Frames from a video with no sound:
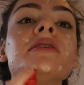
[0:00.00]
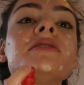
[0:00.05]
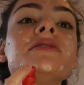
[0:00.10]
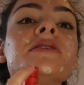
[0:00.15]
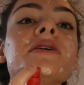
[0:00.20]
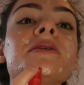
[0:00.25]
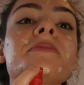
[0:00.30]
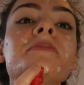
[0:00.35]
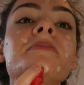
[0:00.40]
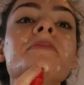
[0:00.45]

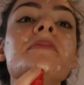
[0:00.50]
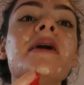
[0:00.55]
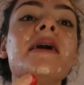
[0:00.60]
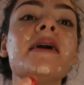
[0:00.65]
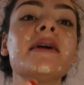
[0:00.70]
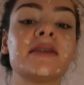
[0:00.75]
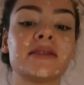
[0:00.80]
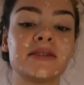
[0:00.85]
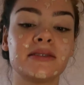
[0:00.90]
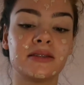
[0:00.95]
so
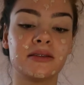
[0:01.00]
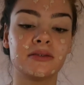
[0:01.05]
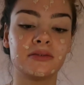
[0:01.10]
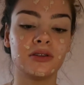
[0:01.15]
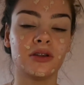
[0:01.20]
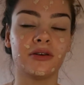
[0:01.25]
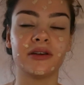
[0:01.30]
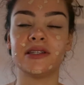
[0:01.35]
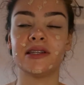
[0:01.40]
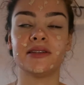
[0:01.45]
mixed.
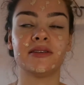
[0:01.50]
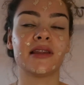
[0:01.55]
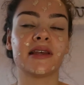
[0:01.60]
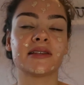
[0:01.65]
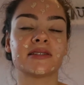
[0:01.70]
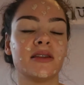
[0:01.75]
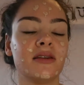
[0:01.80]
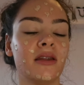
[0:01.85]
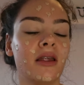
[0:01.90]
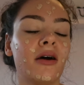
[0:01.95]
No, I didn't,
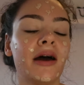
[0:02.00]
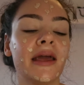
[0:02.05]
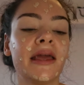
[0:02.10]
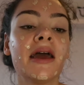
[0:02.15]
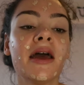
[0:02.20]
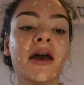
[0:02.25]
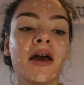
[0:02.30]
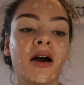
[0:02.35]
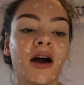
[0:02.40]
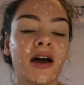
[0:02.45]
that's a lie.